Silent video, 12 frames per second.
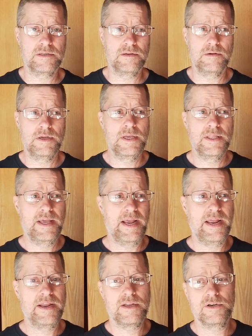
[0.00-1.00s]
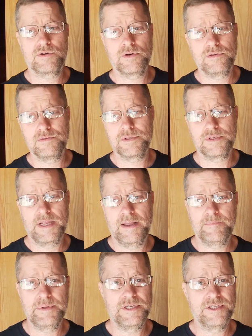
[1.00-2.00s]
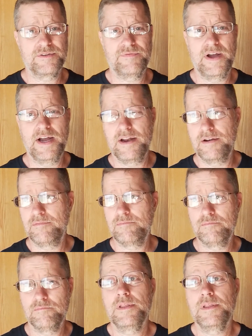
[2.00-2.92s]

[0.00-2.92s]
So the hand controls have been just fine.